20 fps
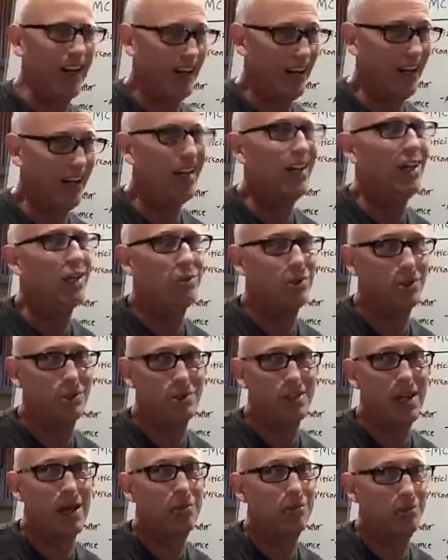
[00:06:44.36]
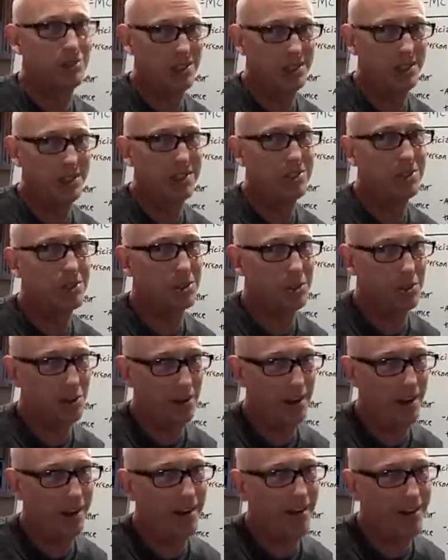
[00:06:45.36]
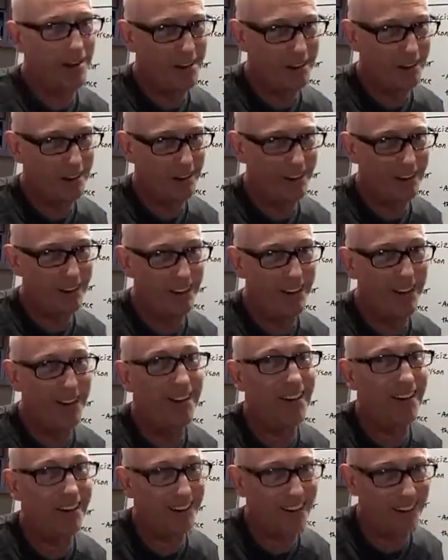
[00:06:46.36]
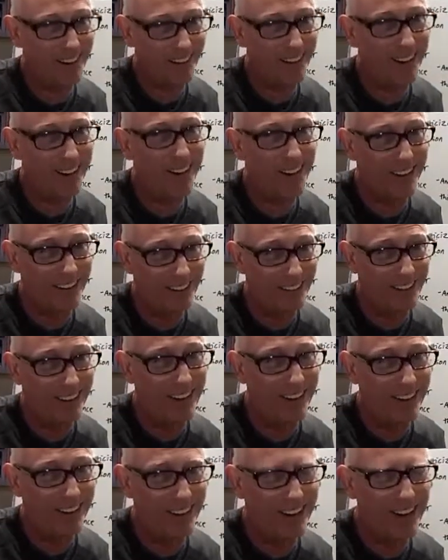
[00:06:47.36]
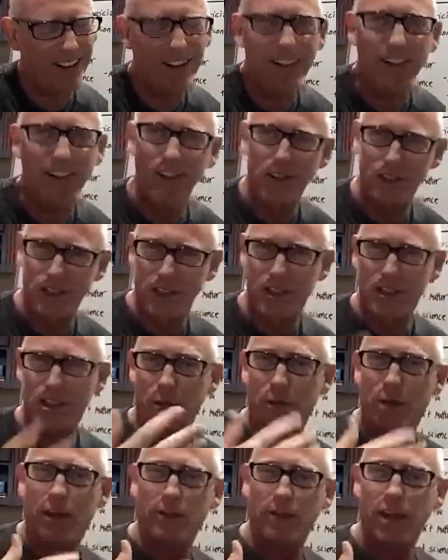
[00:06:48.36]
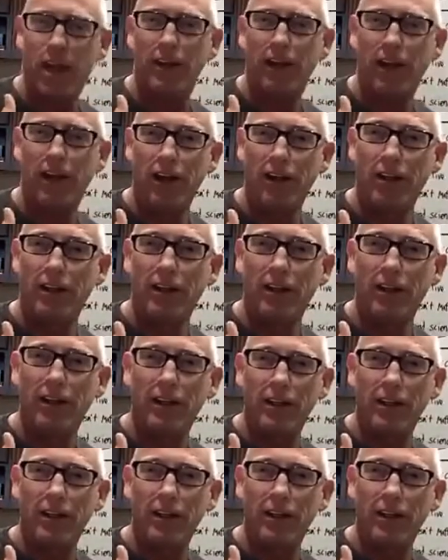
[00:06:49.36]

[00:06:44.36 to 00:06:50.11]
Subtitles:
E equals mc squared. So you see what I've done there?